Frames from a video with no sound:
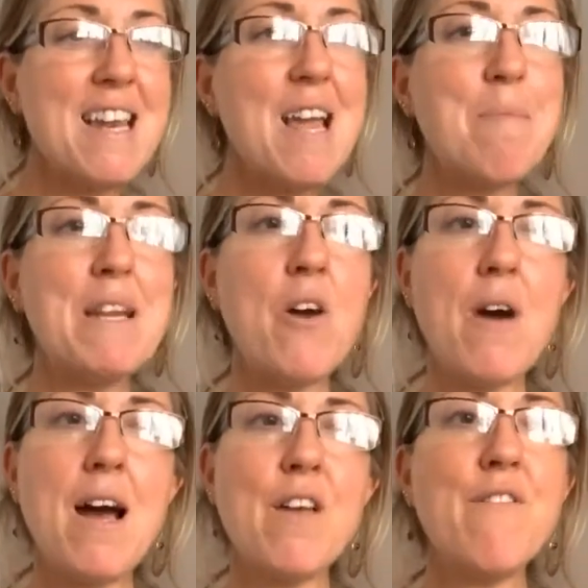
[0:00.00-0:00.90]
Let me know
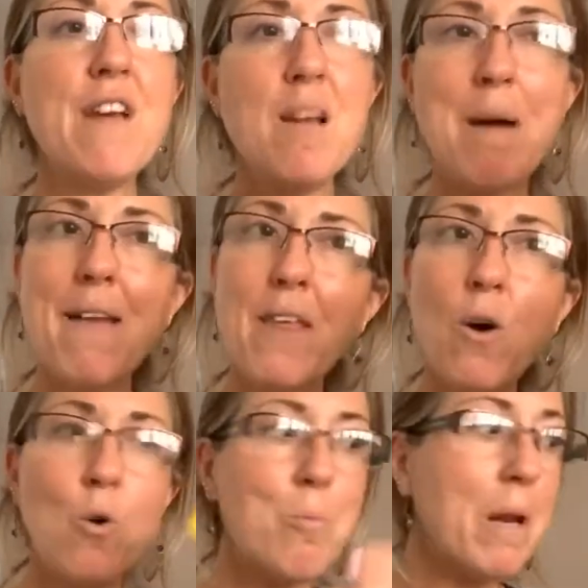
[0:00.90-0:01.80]
how you feel about the
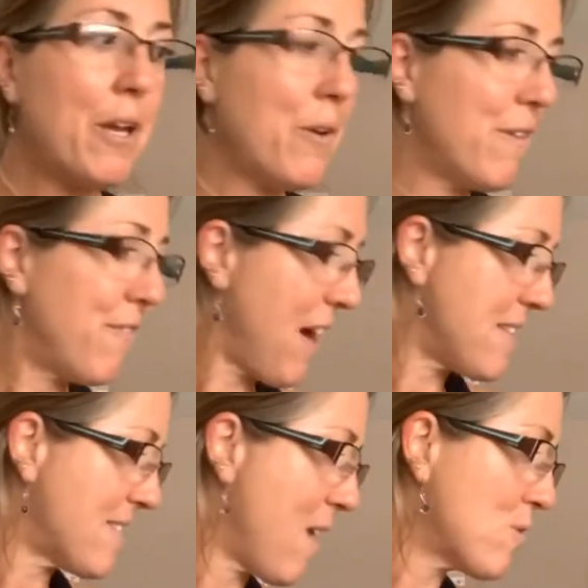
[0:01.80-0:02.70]
old balloon of fat
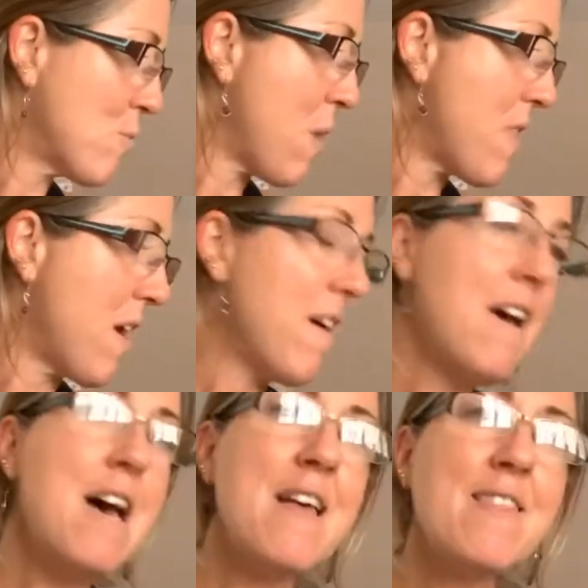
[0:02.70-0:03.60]
cells, and whether
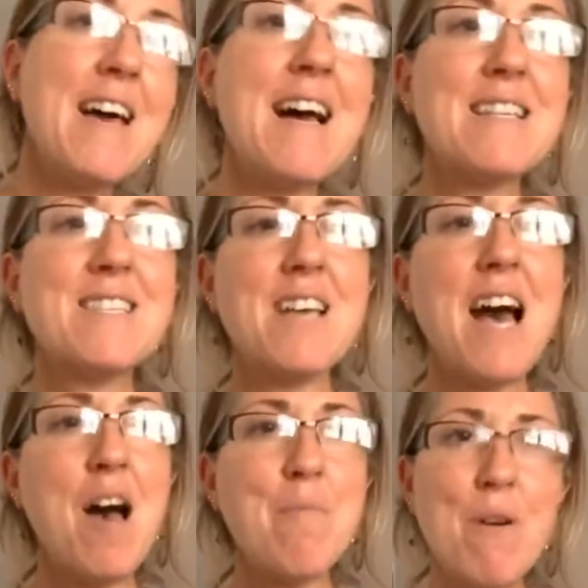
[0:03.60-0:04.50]
that
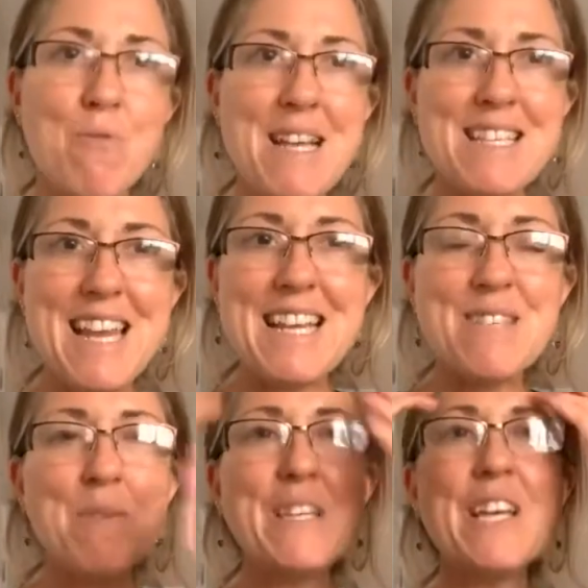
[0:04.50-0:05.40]
resonates
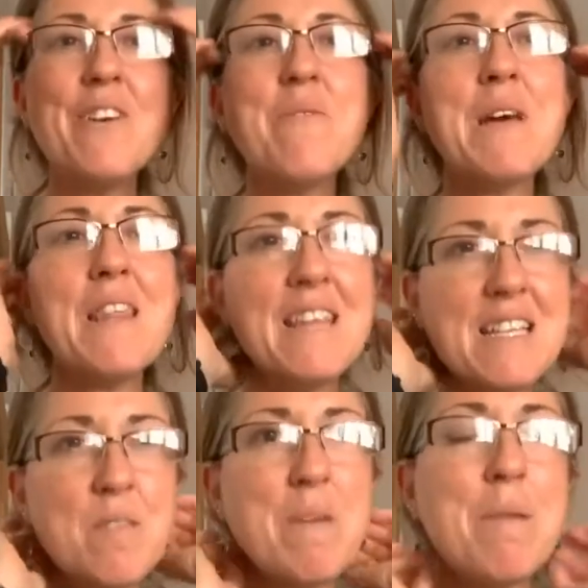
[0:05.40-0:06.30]
with you, and whether
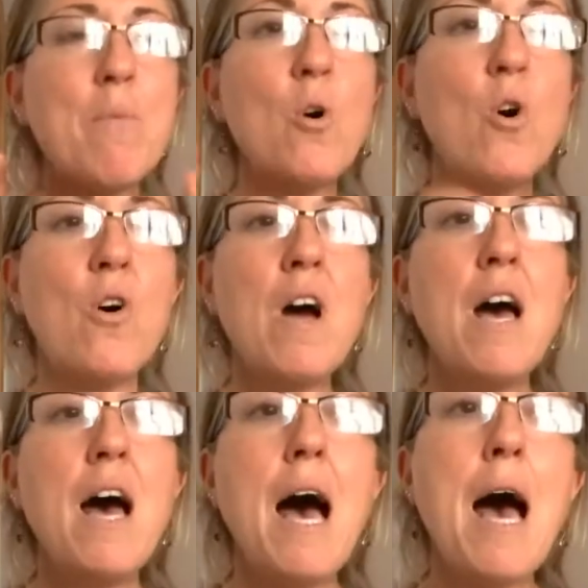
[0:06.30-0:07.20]
that's a bit more
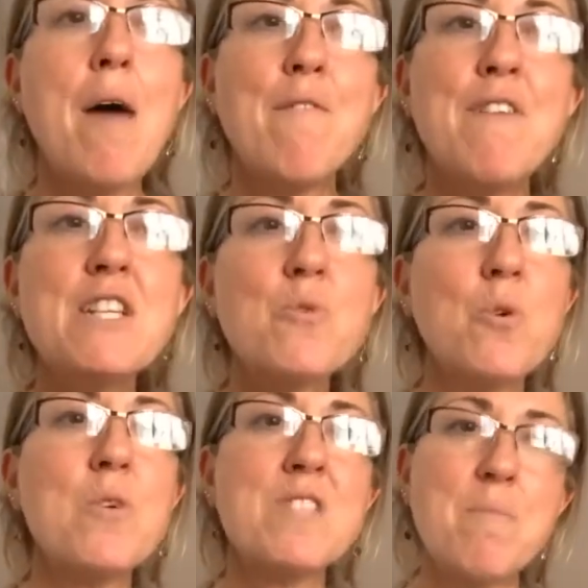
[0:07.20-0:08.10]

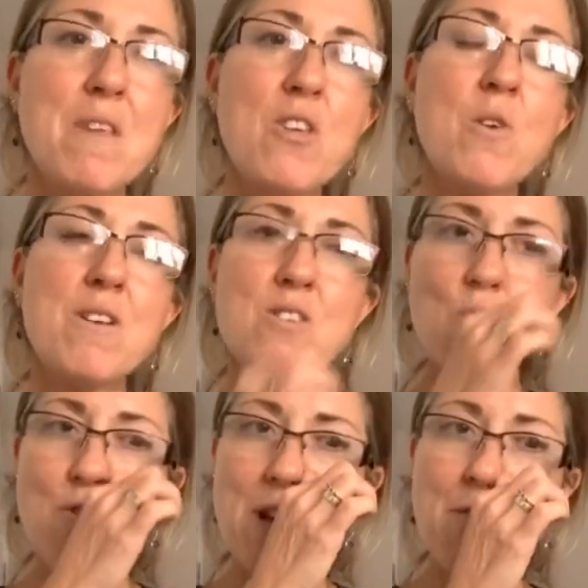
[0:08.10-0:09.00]
visual and something that you can sort
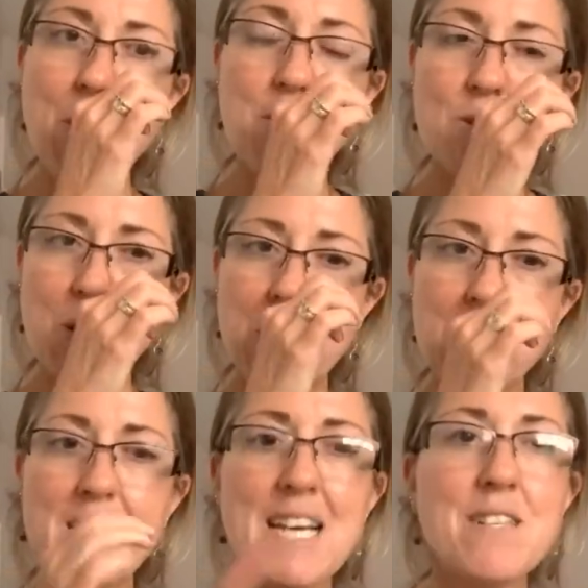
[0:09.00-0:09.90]
of really focus on and understand.